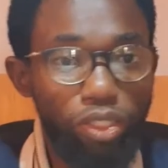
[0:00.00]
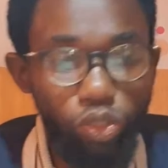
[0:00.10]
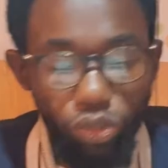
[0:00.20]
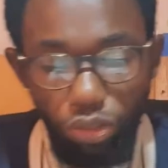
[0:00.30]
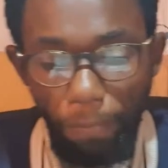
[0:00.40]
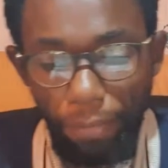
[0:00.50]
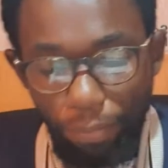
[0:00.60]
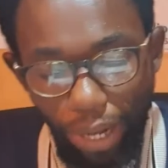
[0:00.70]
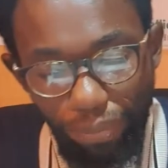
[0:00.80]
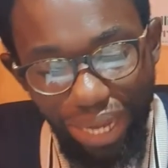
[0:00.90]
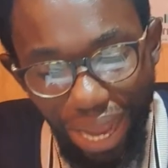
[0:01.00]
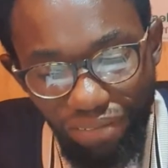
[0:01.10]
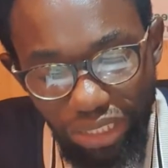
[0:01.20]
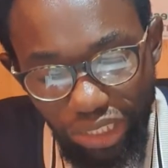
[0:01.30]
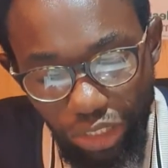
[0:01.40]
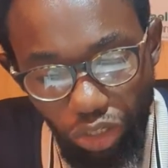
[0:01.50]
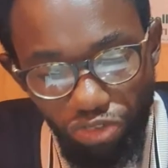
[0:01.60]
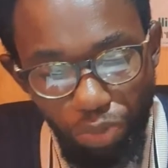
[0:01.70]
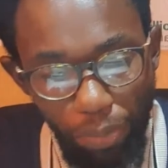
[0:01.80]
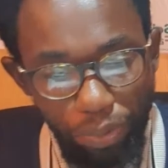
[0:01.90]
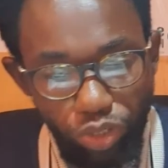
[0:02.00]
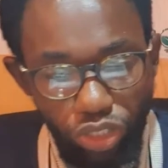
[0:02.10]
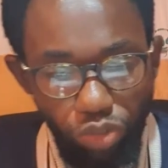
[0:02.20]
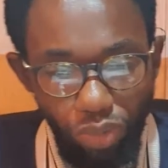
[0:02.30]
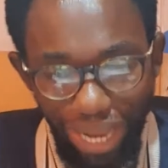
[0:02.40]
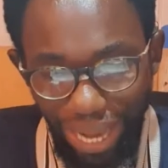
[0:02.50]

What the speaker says: So probably have a sheet of paper somewhere